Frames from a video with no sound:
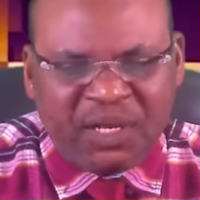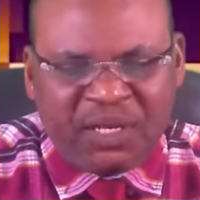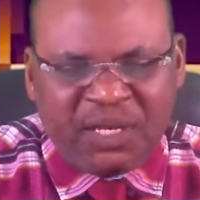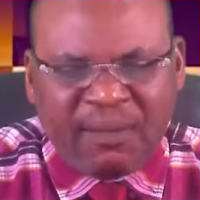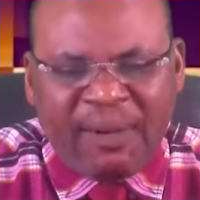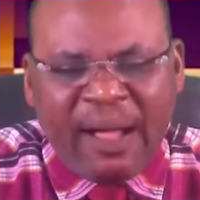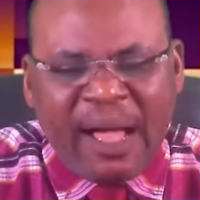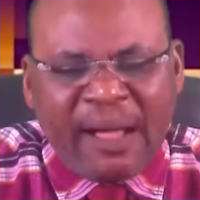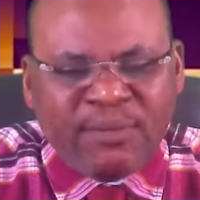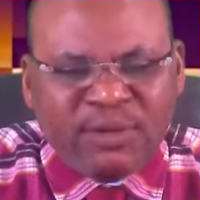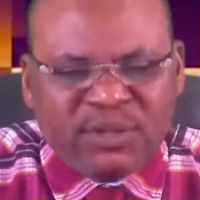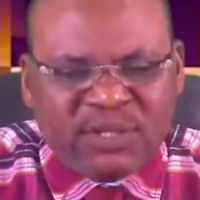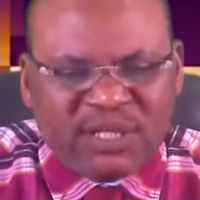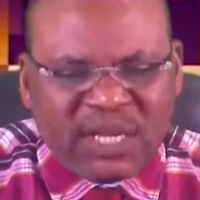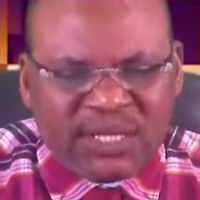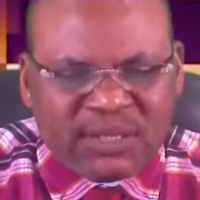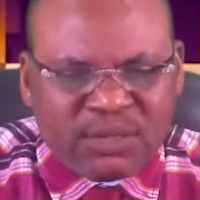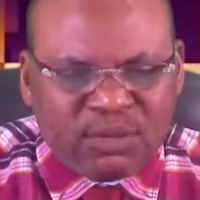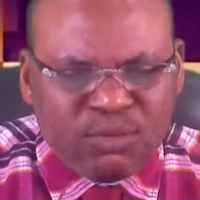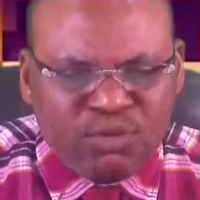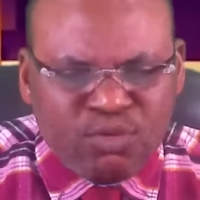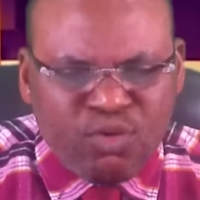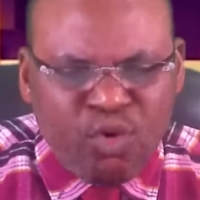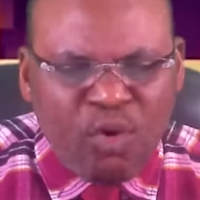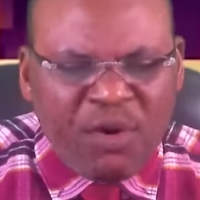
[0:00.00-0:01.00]
The Bible
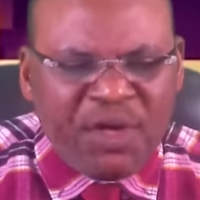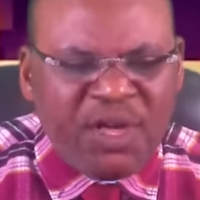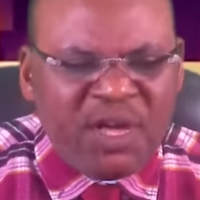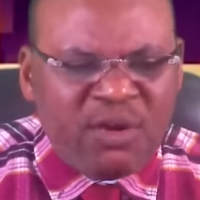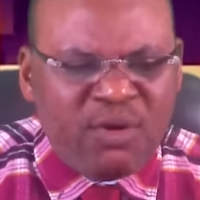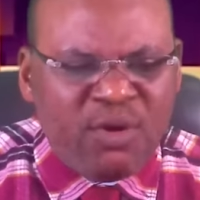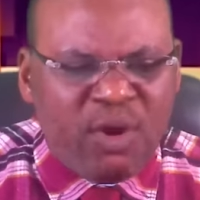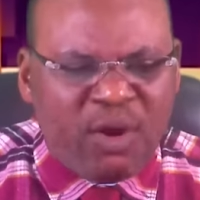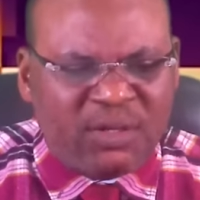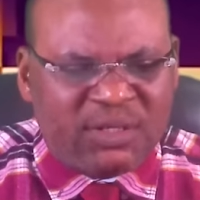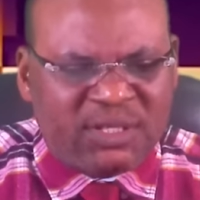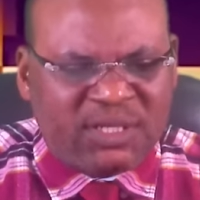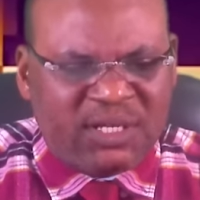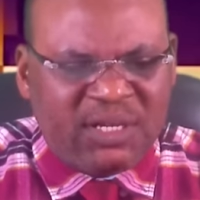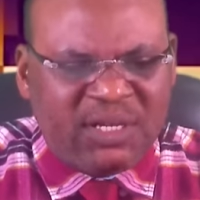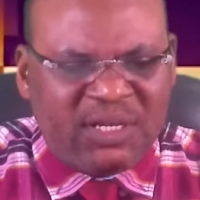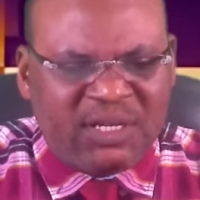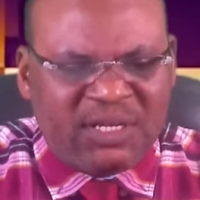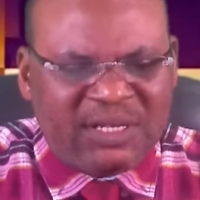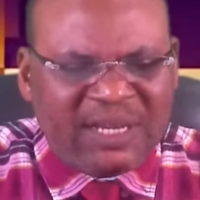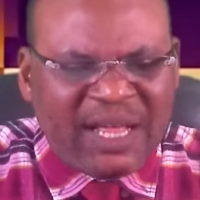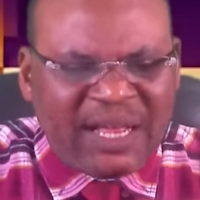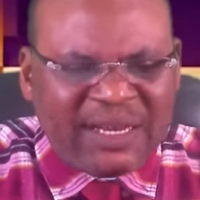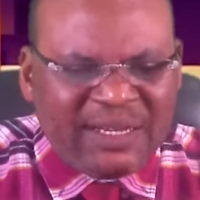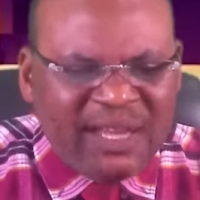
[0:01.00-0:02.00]
says, "Know ye not
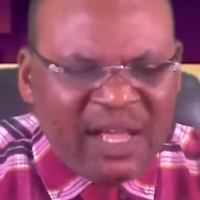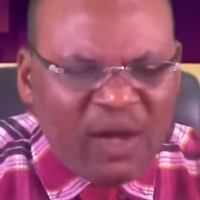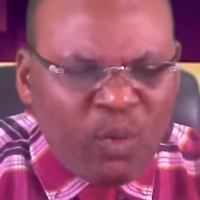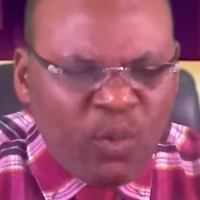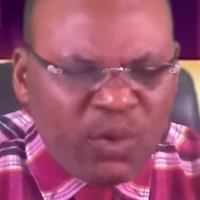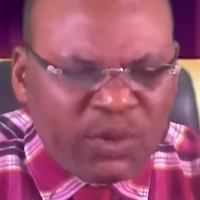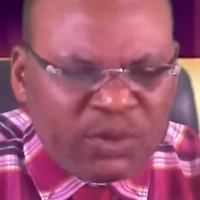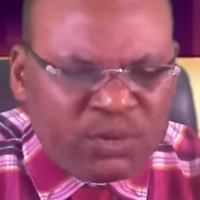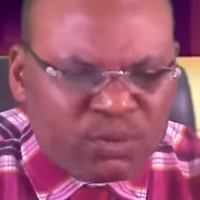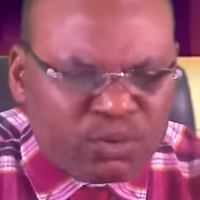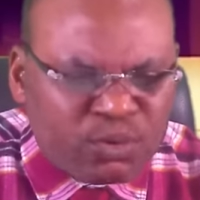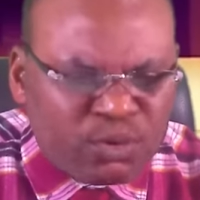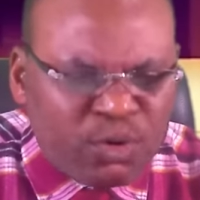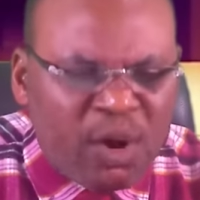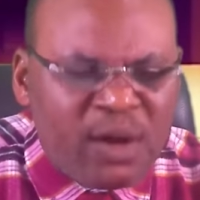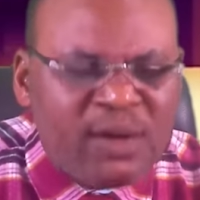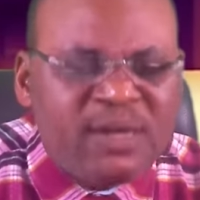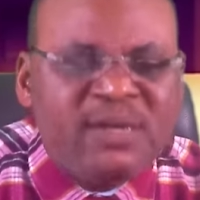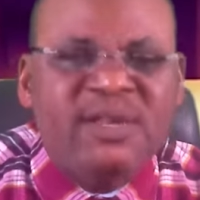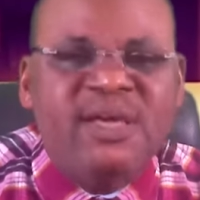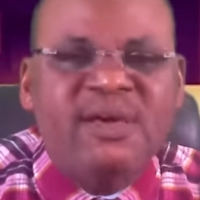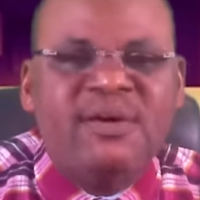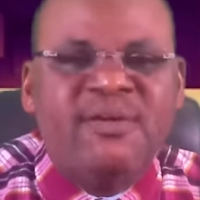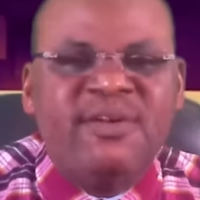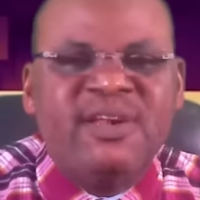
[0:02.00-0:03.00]
that they which
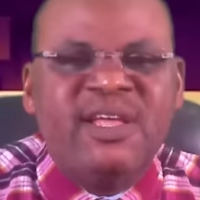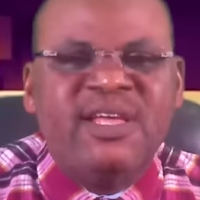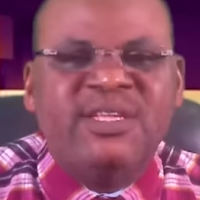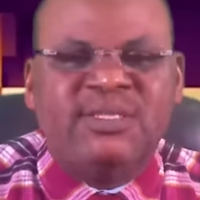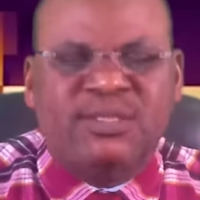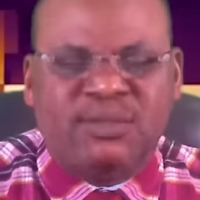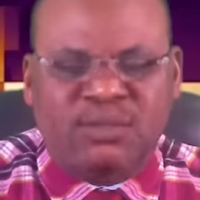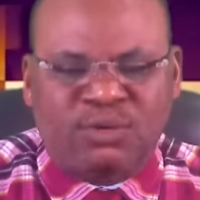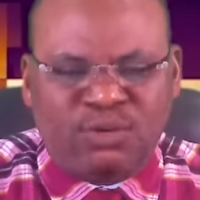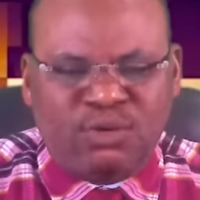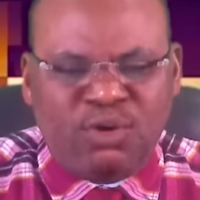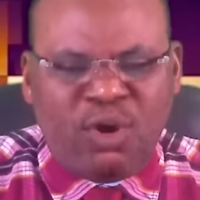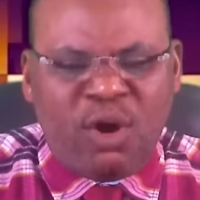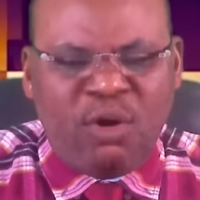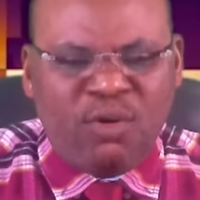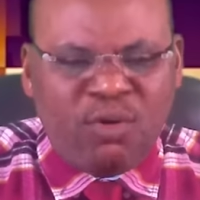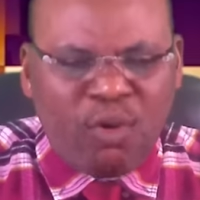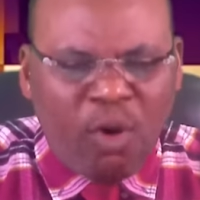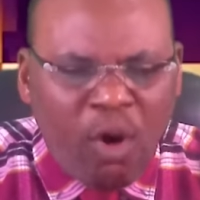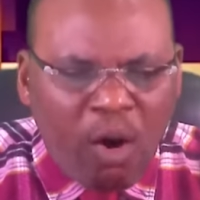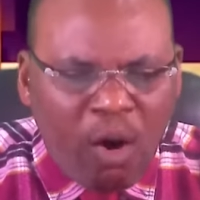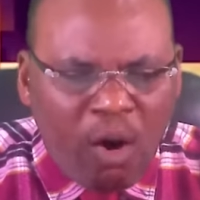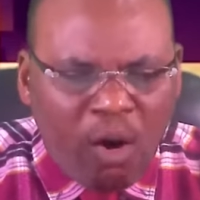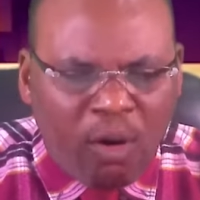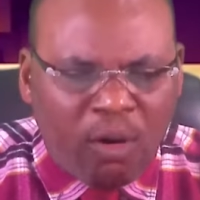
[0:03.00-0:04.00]
run in a race
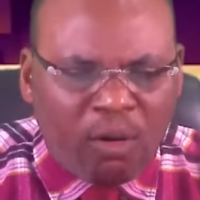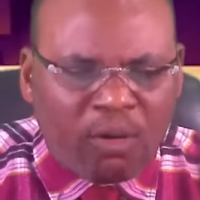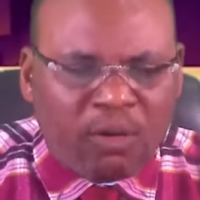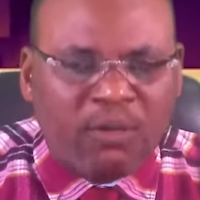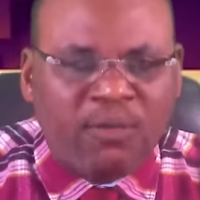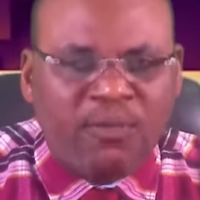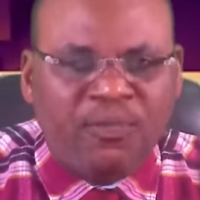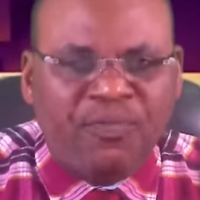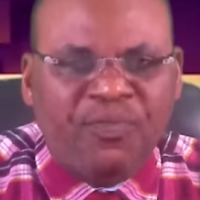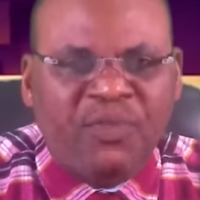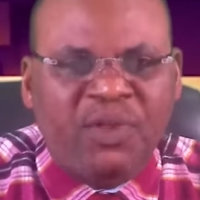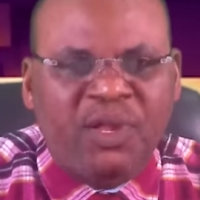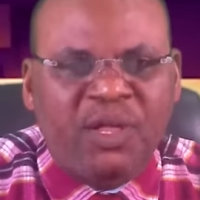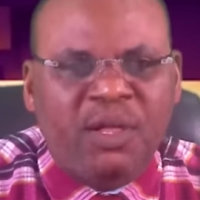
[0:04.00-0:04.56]
run all?"